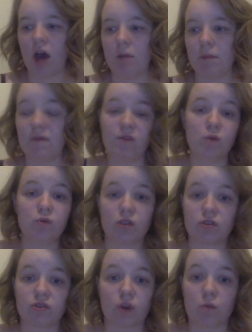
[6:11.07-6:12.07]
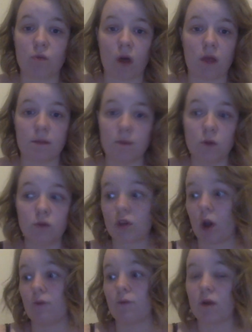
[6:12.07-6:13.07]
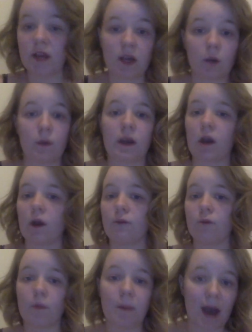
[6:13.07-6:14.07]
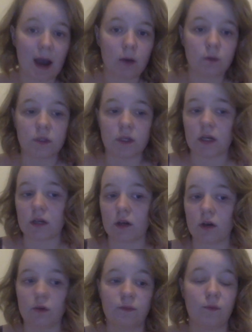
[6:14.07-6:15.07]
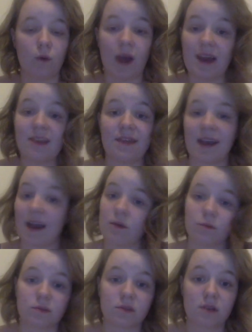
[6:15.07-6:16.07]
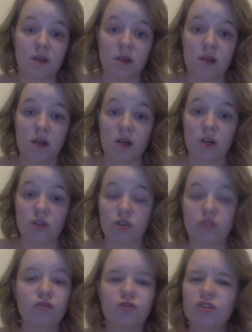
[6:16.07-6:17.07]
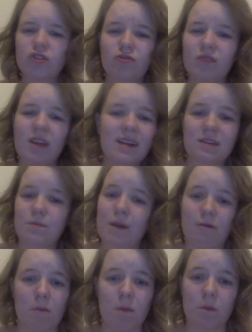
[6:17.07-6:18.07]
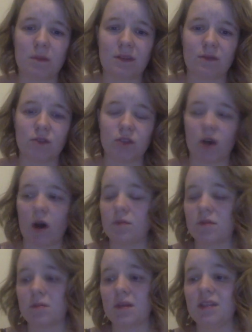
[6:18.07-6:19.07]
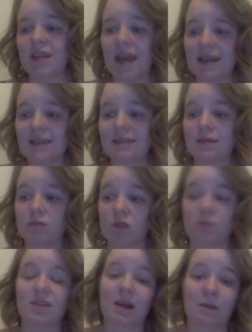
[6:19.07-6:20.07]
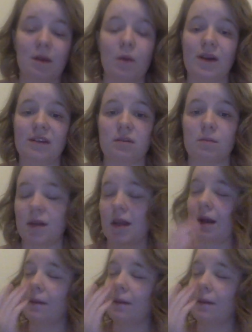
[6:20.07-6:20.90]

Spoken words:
If you just don't like the mousse, go for a liquid, go for a powder, go for anything else. Just experiment with different types. I mean, yes, sometimes they can be a waste of money.